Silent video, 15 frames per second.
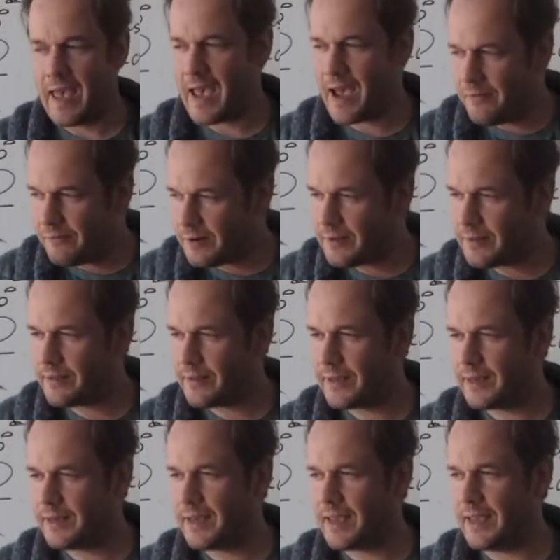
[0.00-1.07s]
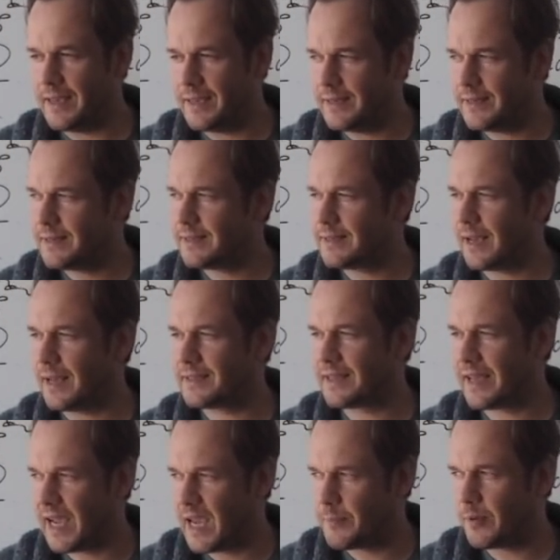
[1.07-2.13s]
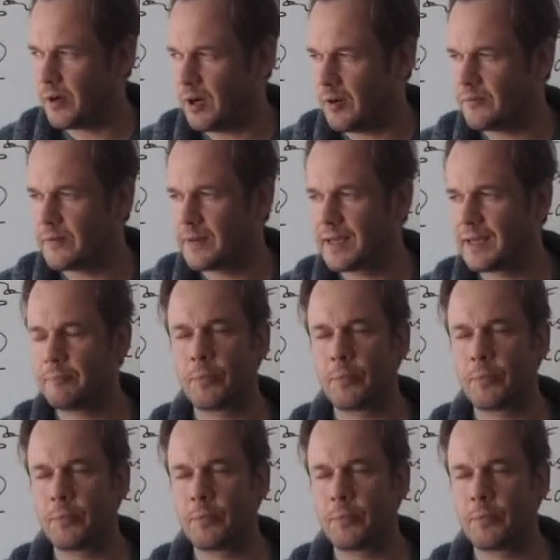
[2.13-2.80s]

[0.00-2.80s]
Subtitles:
Everything is a type of